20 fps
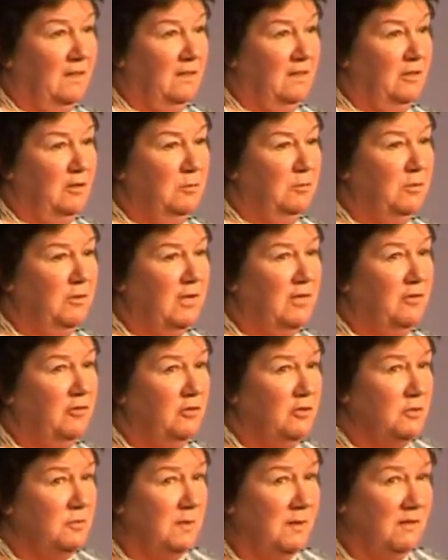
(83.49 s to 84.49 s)
And the more I
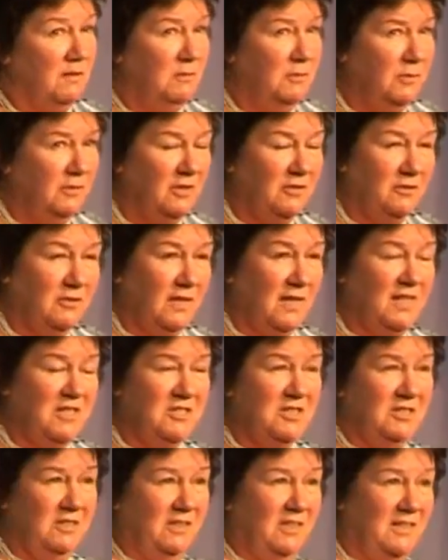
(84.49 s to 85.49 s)
thought about it, the more I thought,
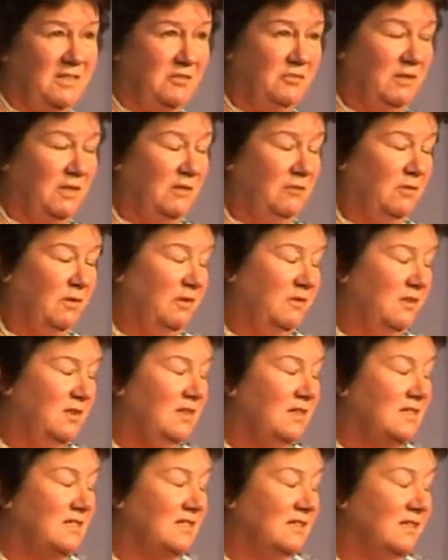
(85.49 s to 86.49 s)
actually, that's really rather nice.